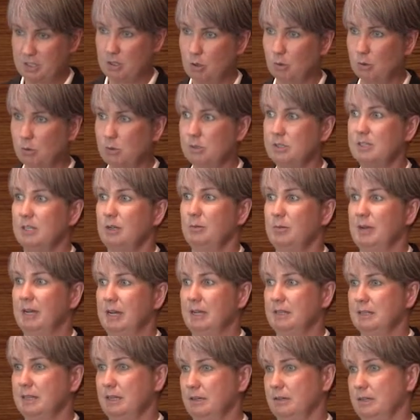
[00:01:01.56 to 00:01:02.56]
talked
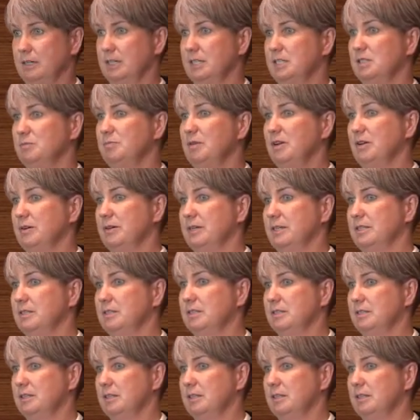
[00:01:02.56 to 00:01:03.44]
about their experience